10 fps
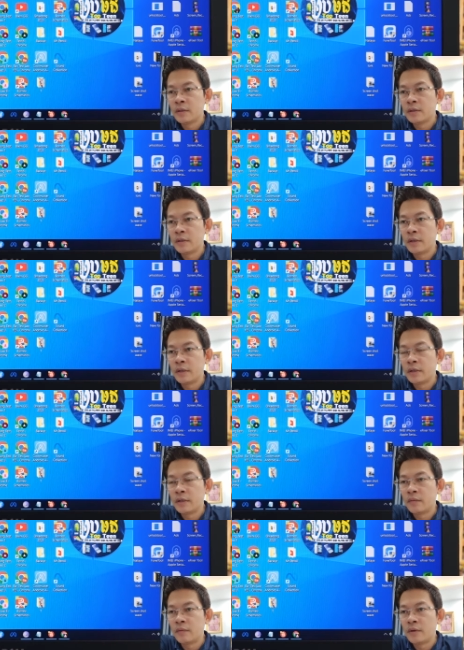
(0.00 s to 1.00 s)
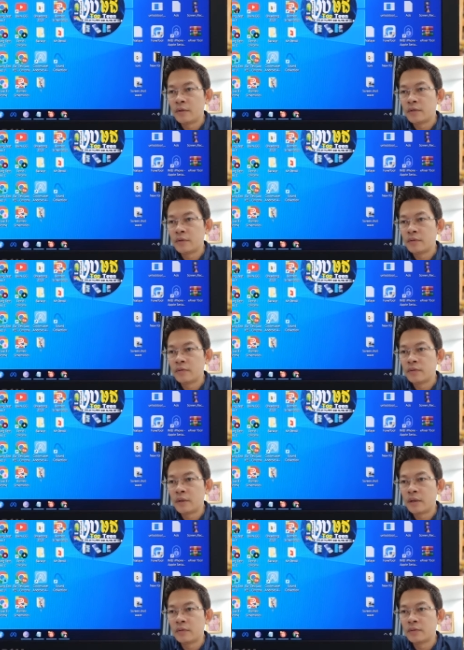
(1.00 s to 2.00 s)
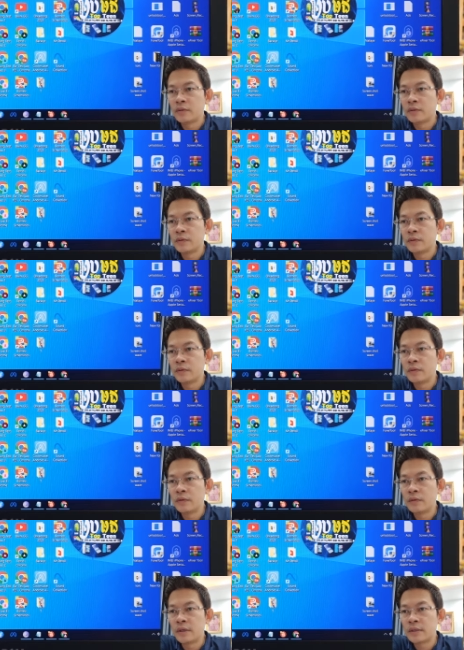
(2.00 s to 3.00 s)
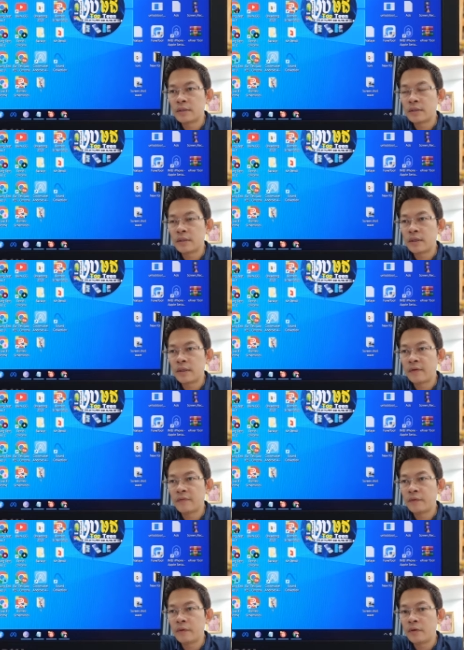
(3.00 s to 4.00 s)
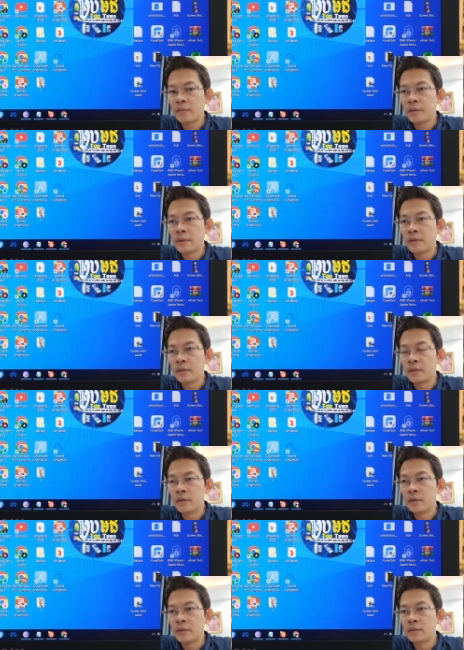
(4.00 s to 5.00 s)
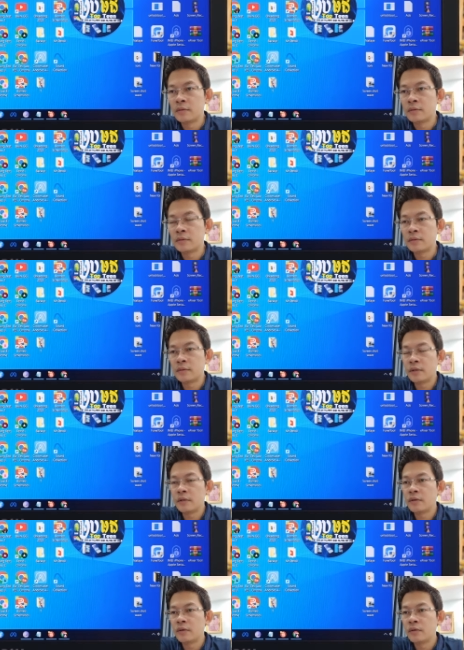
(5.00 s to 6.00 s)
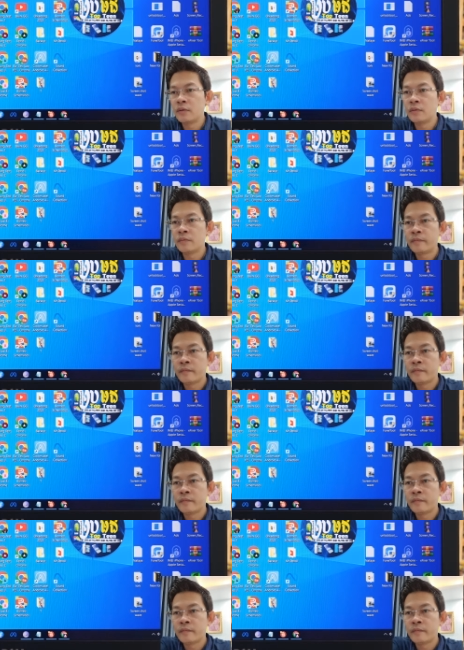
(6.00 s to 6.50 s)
Today I want to show you how to erase FOP on Digno